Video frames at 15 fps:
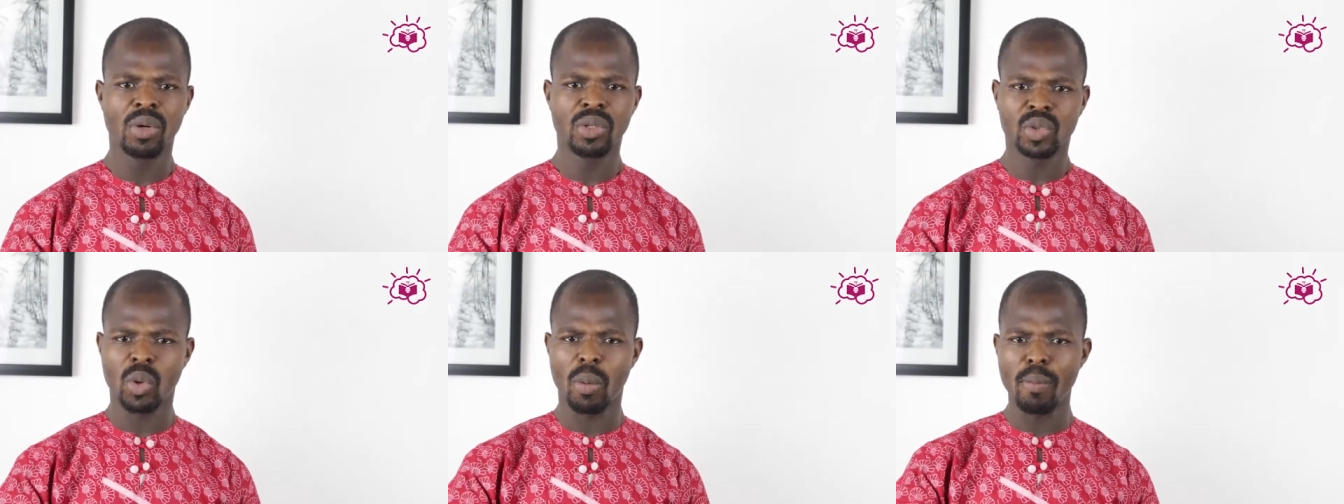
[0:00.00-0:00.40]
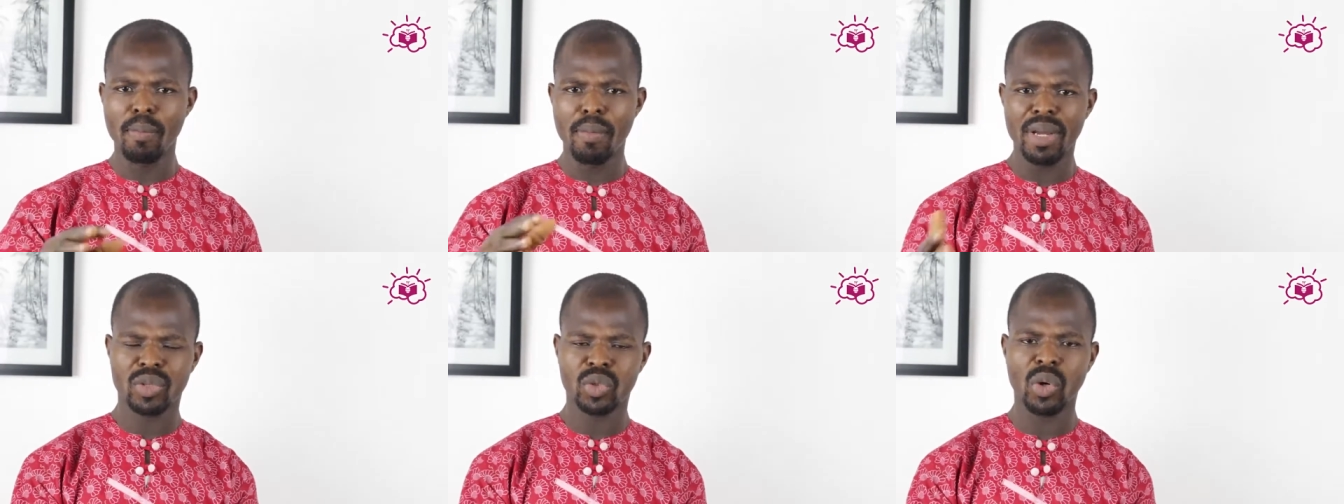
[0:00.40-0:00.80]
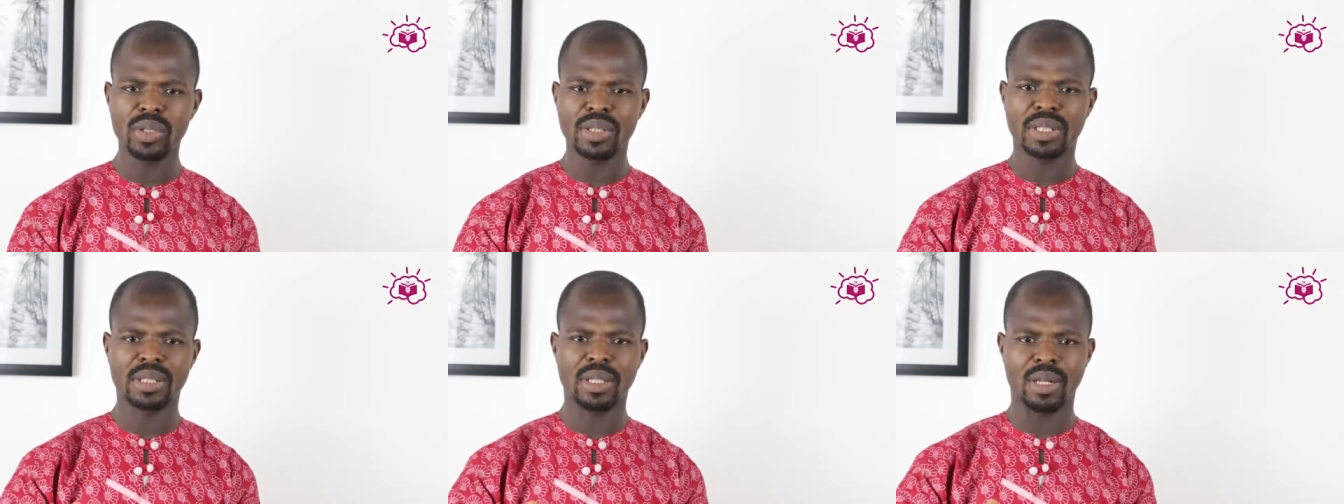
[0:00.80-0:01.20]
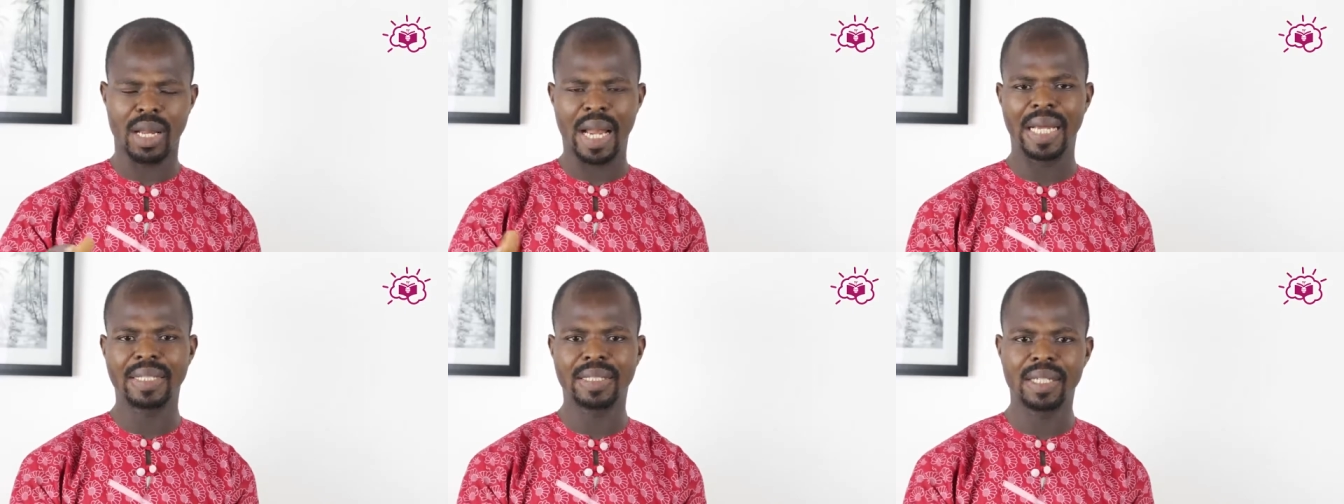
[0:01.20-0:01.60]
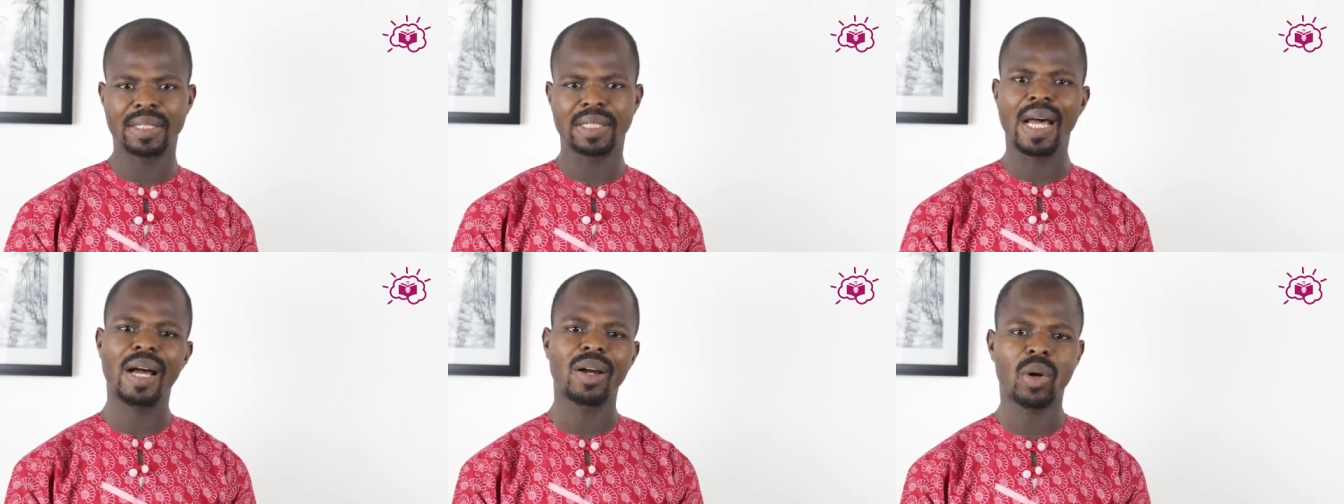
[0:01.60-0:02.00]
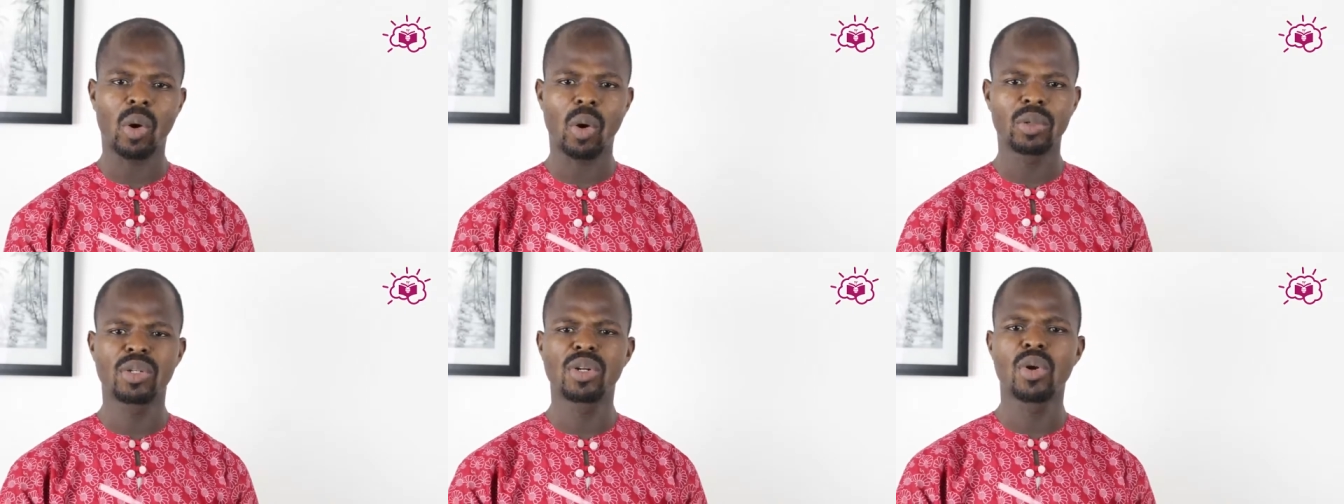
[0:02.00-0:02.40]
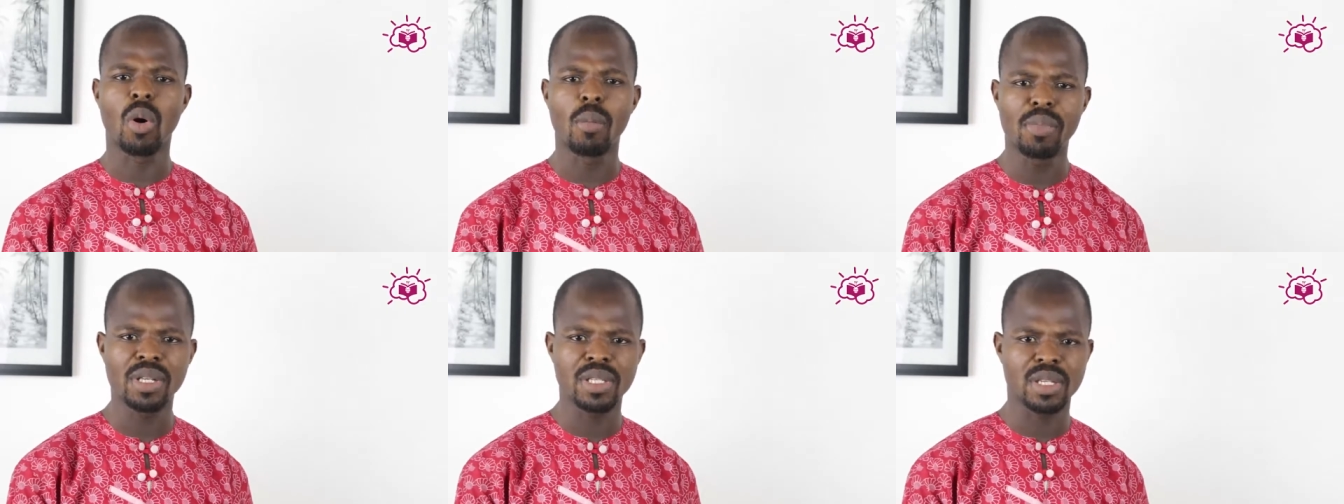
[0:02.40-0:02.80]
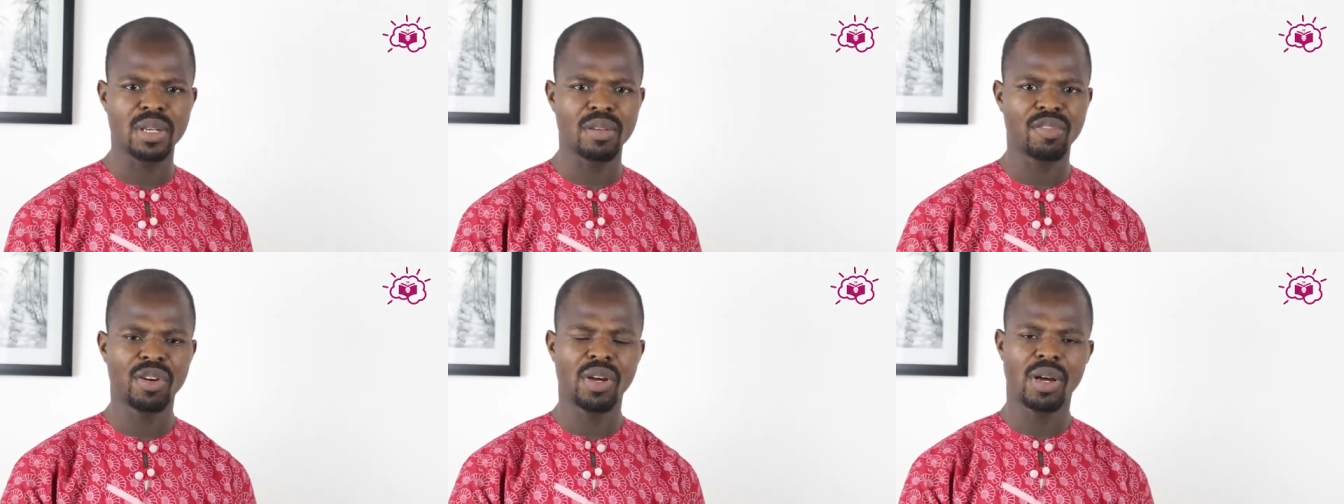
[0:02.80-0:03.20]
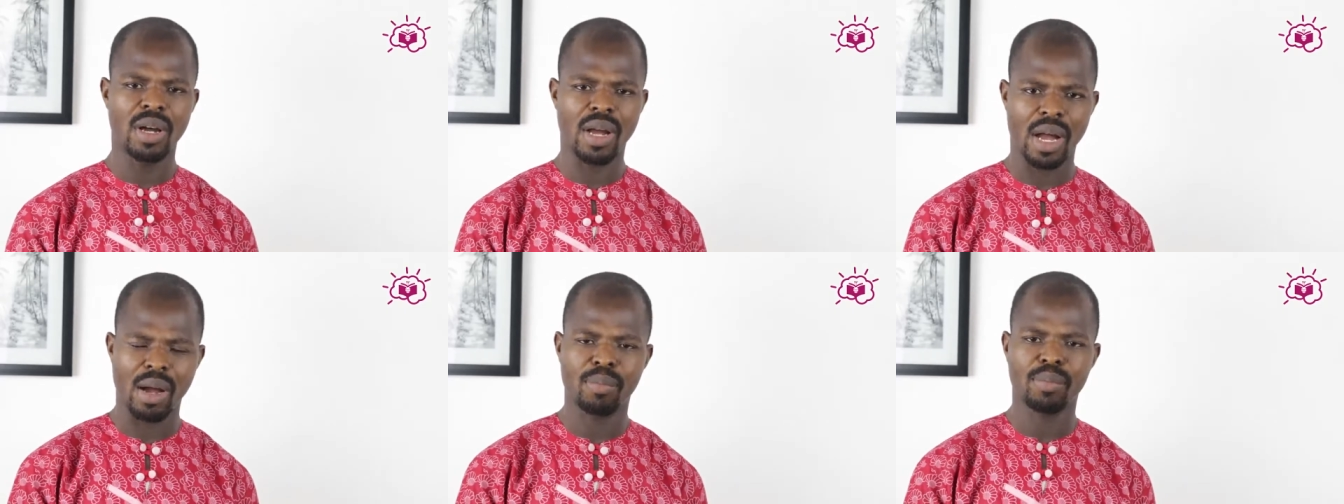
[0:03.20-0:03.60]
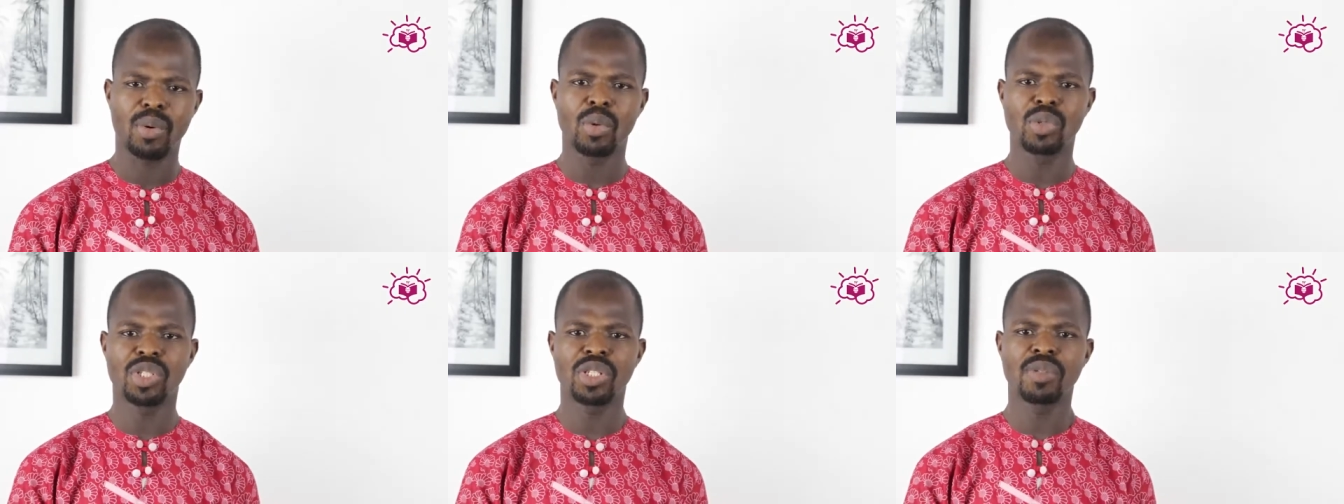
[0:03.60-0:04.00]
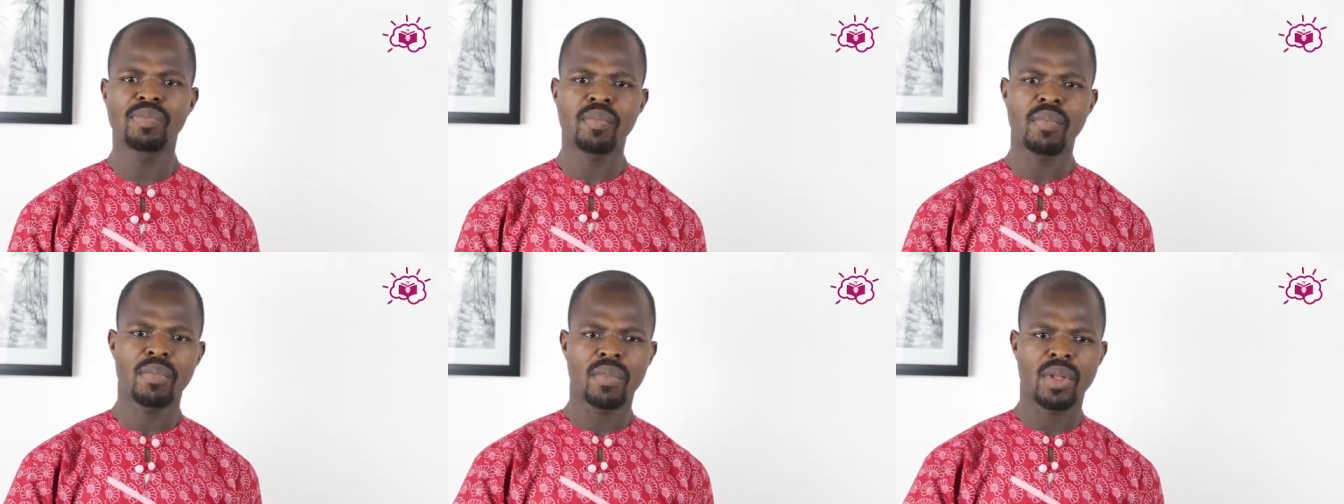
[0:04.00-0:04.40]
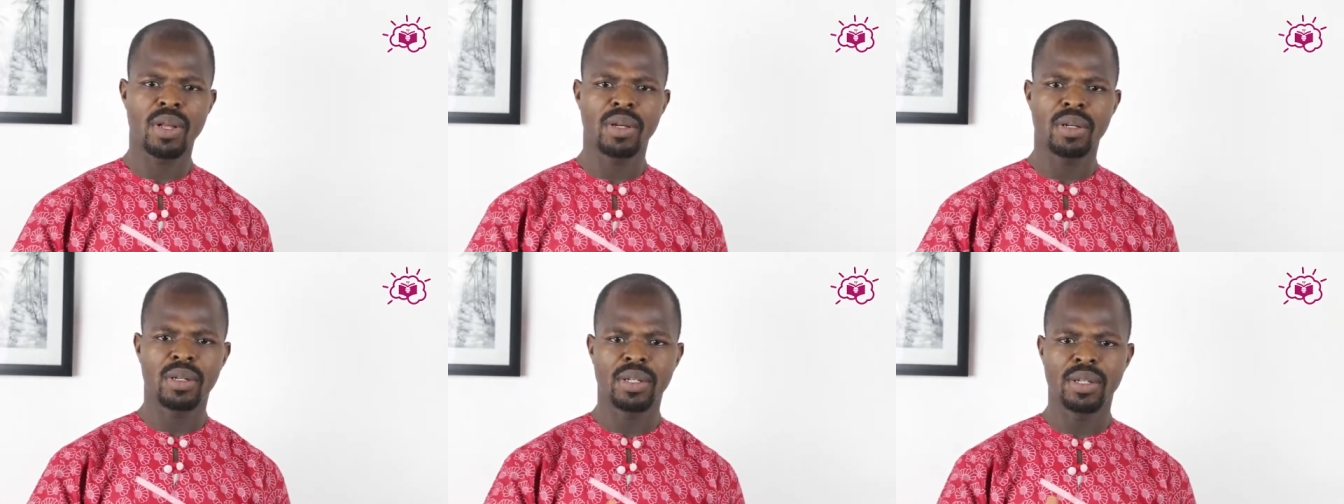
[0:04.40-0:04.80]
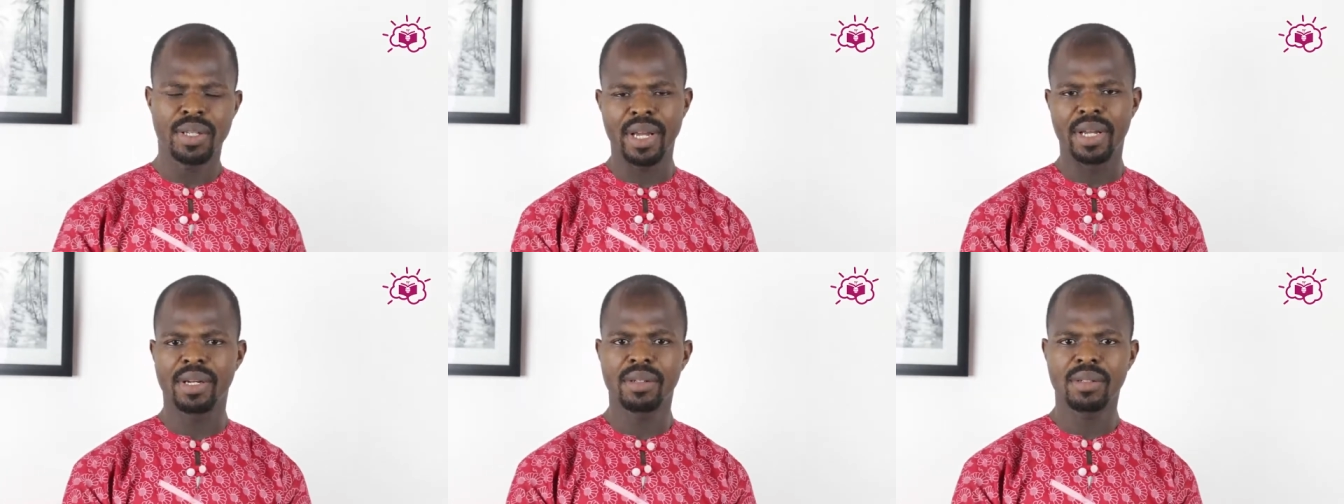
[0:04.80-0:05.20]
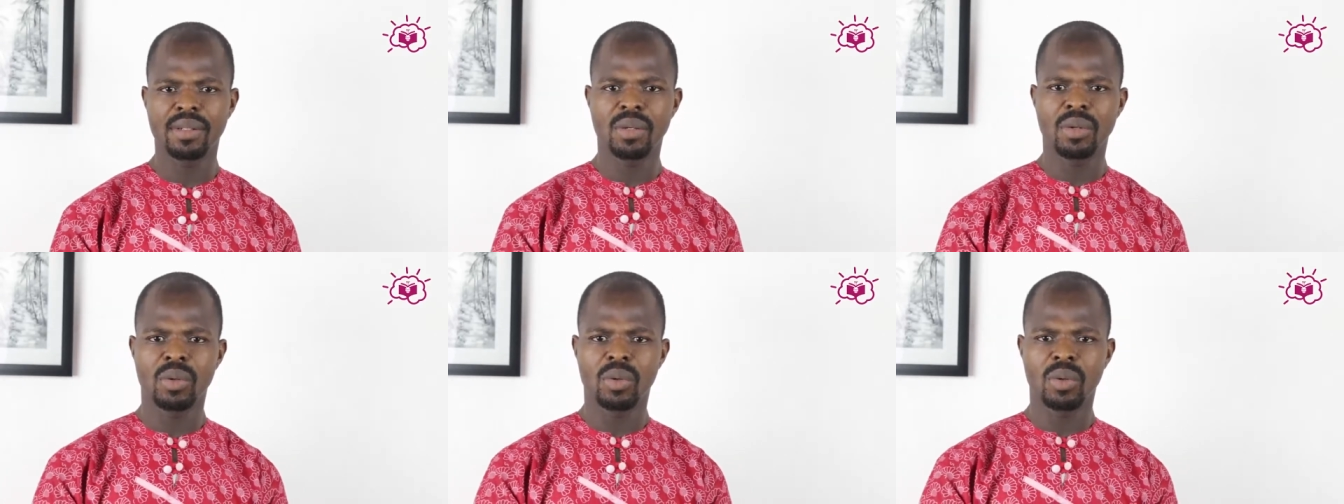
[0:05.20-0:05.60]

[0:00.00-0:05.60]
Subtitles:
So methods like this are called normative approach. Then,